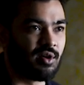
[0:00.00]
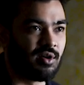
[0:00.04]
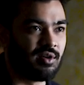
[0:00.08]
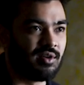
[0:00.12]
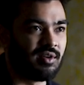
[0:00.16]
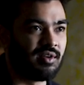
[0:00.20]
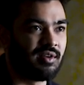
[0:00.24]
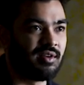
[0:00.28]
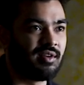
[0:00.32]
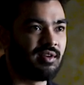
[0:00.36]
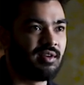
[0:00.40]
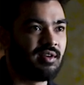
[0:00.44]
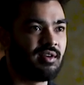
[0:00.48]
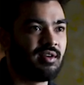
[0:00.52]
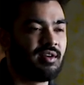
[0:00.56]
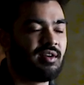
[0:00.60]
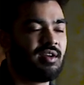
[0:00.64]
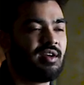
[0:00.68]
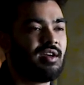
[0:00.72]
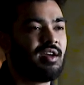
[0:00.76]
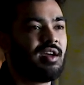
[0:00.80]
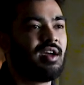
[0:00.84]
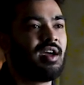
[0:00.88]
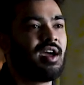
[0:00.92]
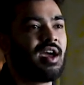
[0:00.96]

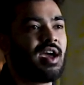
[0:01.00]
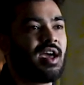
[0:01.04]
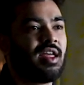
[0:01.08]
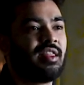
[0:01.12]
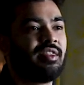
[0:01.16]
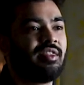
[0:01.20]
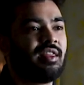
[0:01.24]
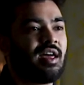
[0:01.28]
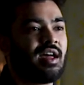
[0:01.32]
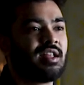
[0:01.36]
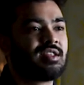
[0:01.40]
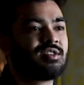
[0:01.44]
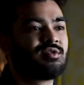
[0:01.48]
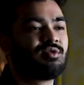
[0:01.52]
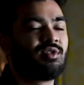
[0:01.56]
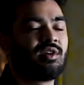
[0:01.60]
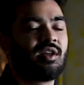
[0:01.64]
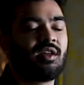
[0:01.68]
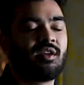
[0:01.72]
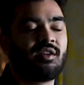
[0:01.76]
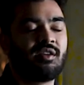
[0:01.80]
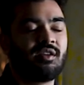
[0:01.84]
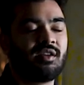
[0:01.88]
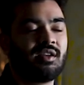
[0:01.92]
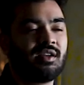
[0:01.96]
And that's what I
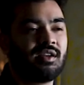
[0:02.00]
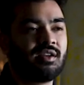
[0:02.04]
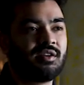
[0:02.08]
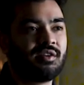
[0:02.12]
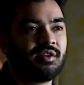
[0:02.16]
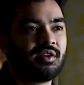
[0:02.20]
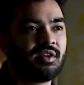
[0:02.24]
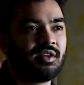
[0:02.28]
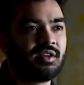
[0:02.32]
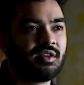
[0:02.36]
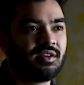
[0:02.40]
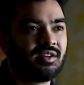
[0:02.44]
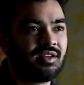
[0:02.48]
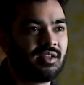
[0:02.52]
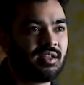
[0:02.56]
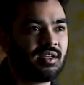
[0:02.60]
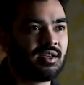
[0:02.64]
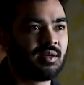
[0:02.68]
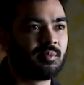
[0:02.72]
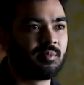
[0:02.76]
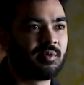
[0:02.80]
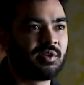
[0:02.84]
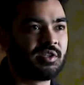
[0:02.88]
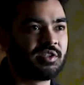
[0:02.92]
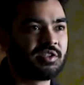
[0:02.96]
really, really, really
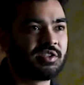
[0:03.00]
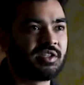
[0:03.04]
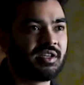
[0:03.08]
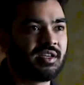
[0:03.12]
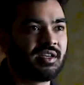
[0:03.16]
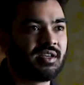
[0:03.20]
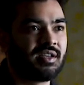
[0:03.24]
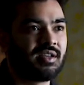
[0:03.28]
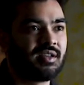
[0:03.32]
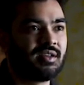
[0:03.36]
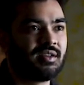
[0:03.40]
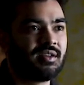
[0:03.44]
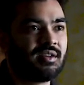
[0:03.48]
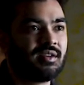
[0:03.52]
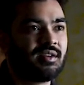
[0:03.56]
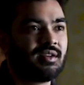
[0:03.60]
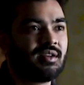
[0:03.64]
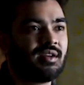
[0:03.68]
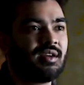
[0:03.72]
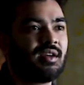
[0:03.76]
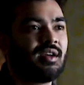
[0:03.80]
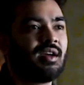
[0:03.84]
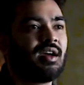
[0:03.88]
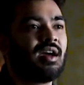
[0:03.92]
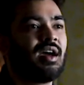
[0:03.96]
appreciated.
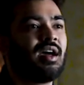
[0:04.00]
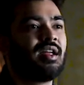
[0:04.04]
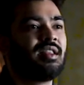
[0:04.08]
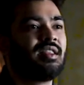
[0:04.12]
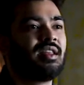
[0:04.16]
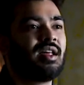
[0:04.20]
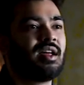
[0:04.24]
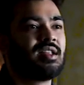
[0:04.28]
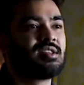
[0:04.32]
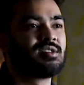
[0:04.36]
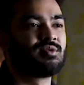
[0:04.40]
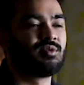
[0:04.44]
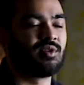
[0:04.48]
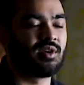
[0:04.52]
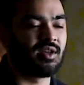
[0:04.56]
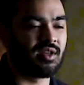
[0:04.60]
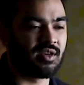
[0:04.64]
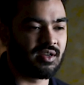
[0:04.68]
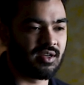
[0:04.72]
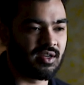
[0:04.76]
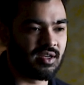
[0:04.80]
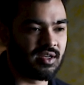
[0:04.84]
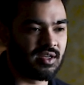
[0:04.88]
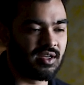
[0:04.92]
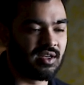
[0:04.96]
And that's what I
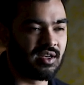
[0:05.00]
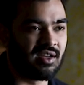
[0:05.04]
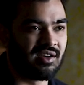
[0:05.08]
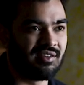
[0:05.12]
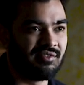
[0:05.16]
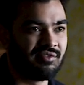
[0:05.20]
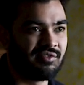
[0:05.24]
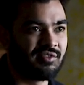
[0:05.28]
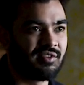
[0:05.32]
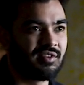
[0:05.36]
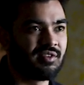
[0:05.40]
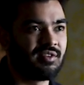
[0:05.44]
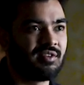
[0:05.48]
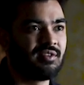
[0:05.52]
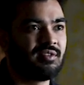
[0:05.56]
really loved.